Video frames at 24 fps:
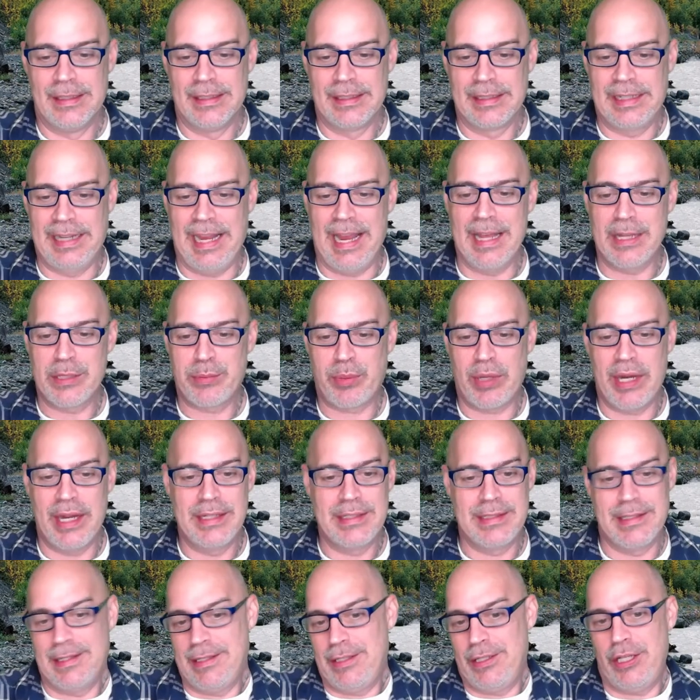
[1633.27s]
gas
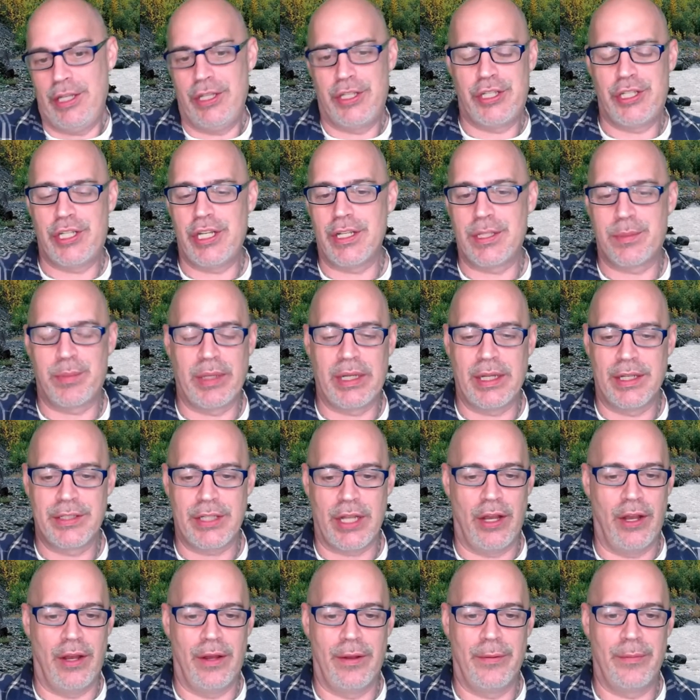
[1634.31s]
prices, it's just because
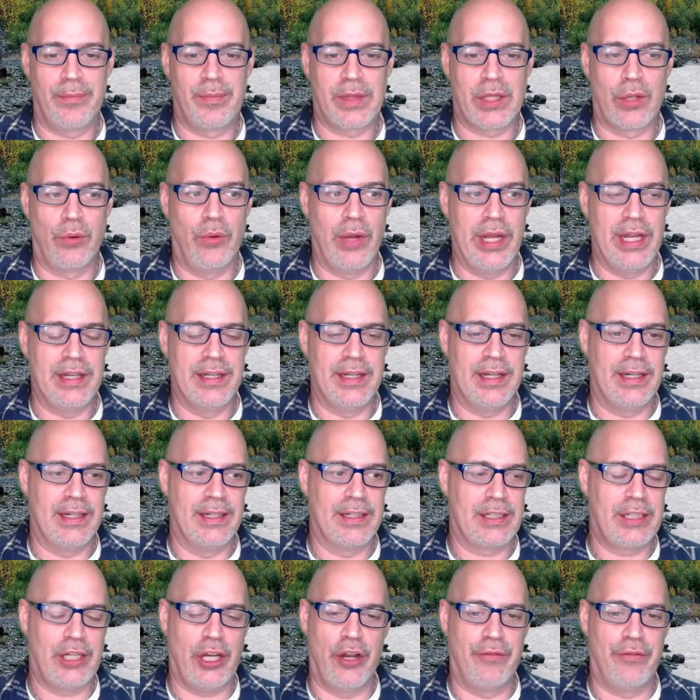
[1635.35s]
when
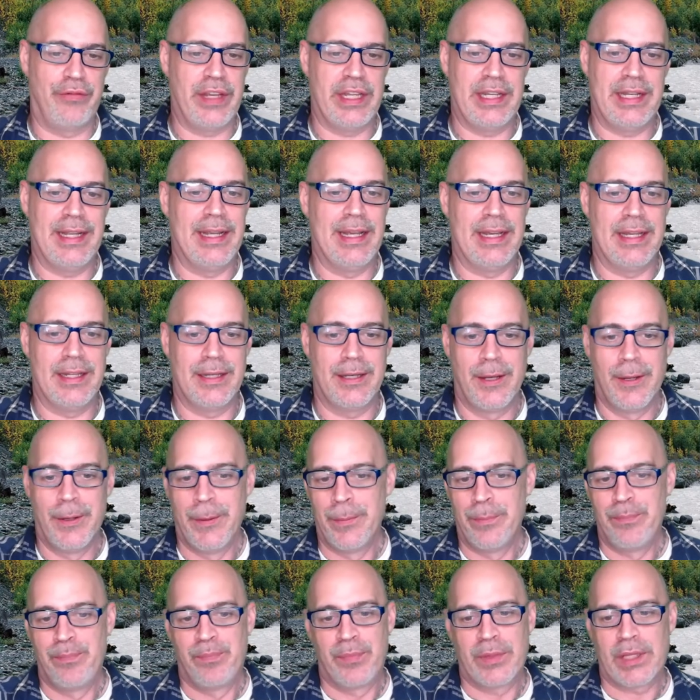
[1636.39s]
COVID hit,
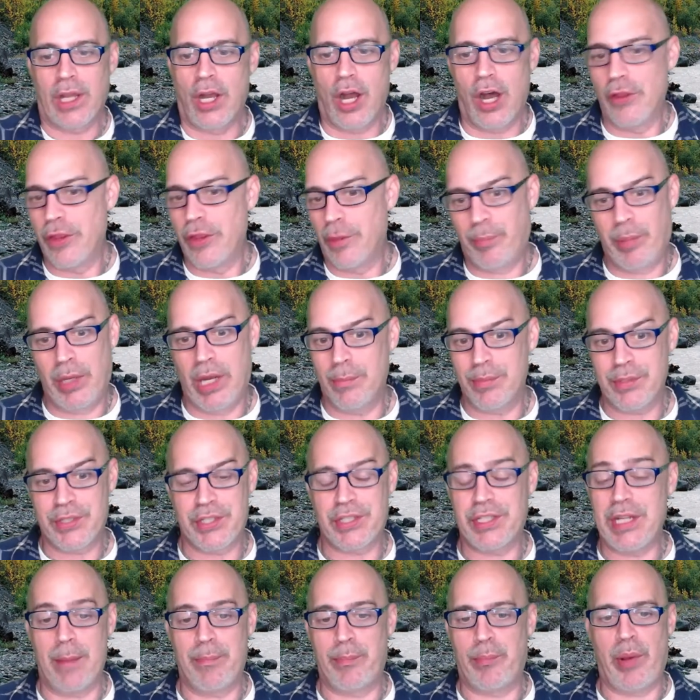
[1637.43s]
all the pumps
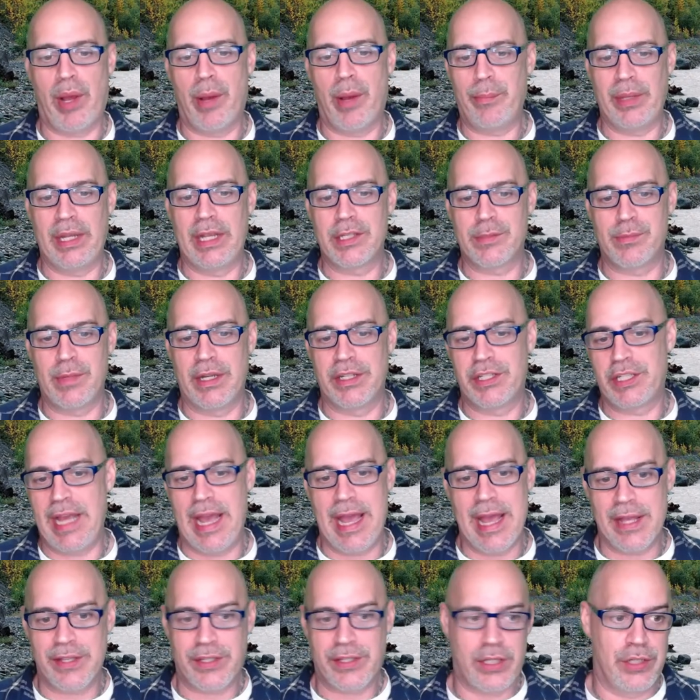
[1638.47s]
stopped pumping as much
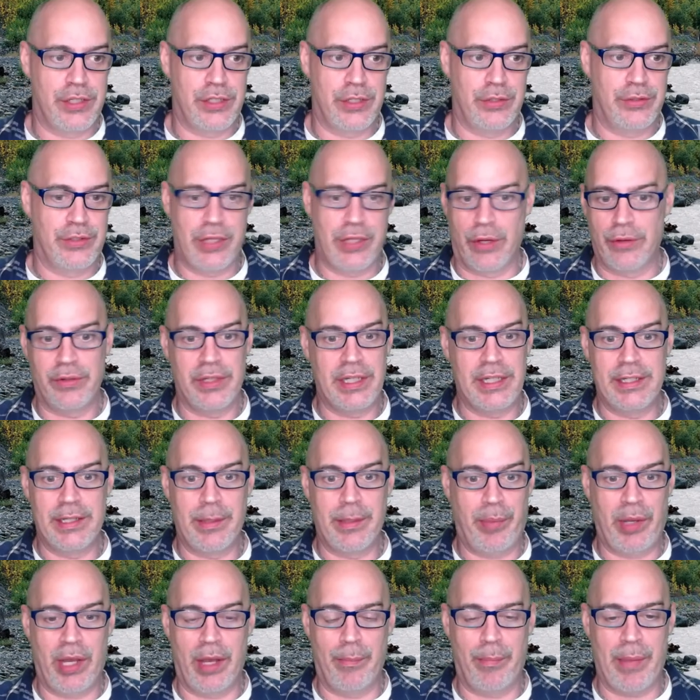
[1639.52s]
gas because you don't need to
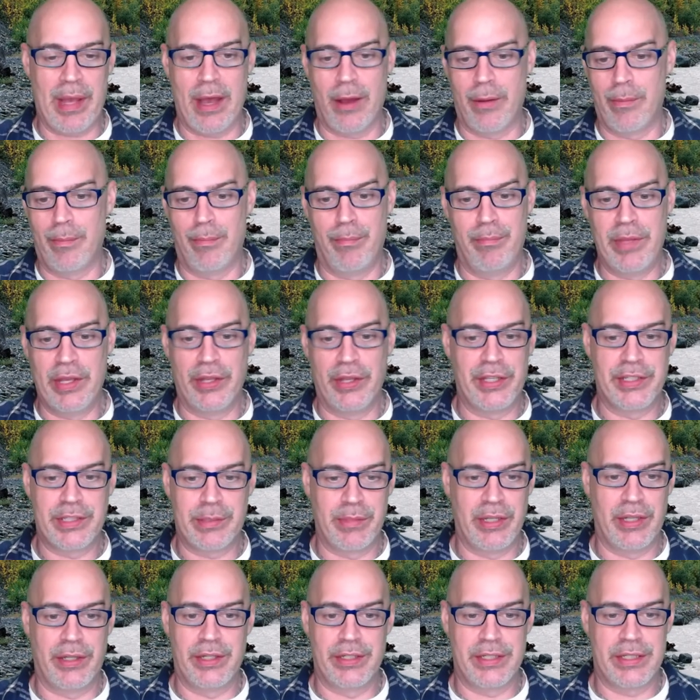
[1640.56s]
pump out millions and
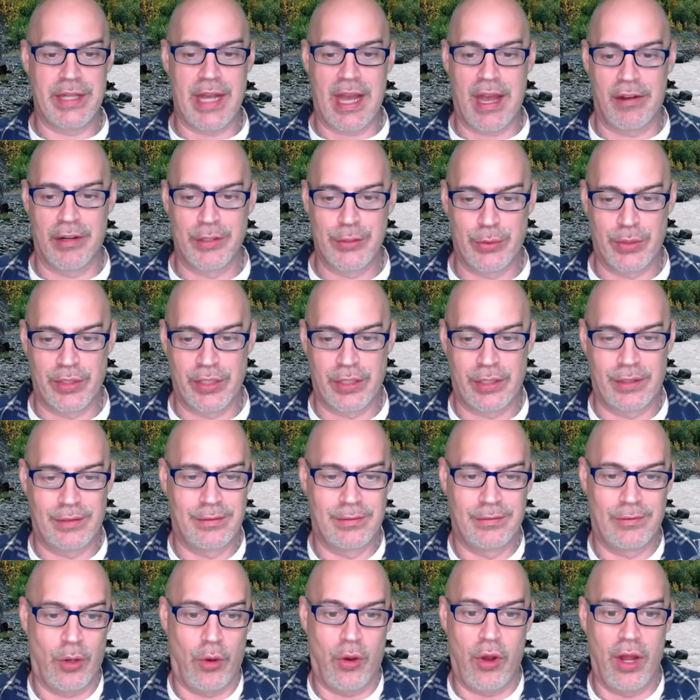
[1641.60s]
millions of dollars worth of
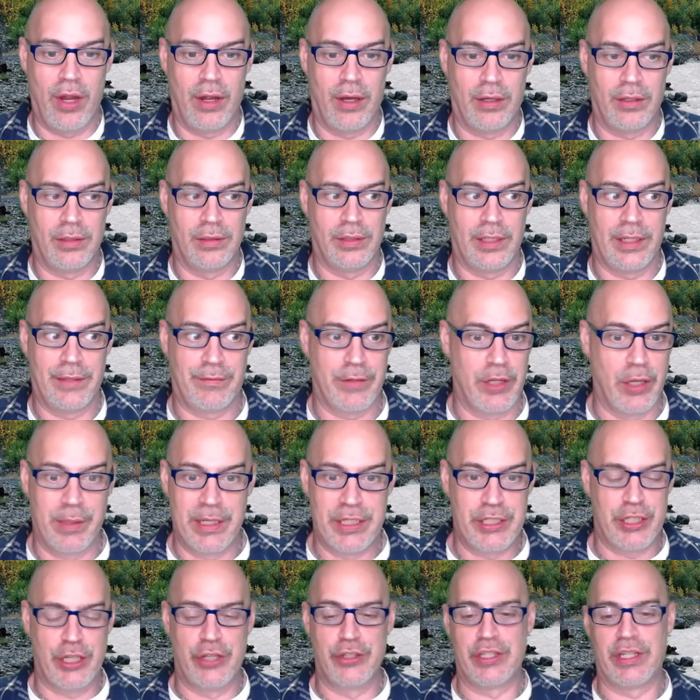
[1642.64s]
oil if
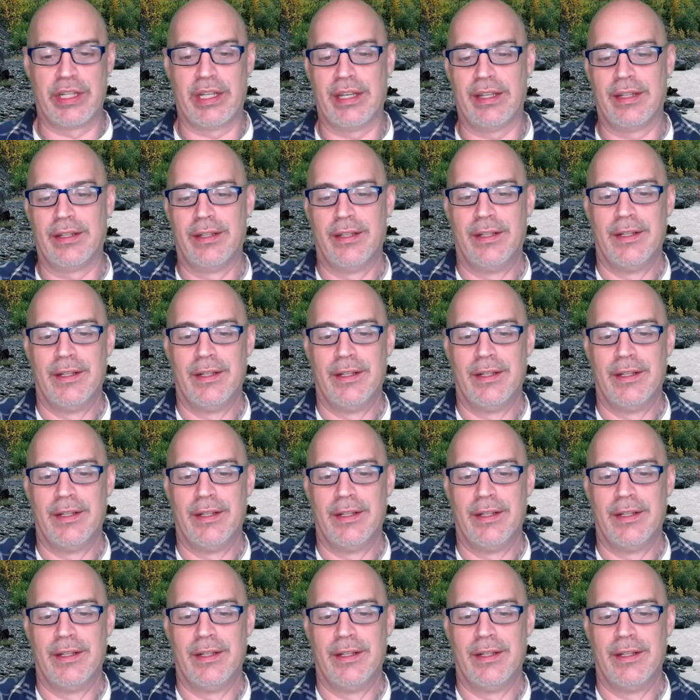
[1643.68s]
nobody's using it.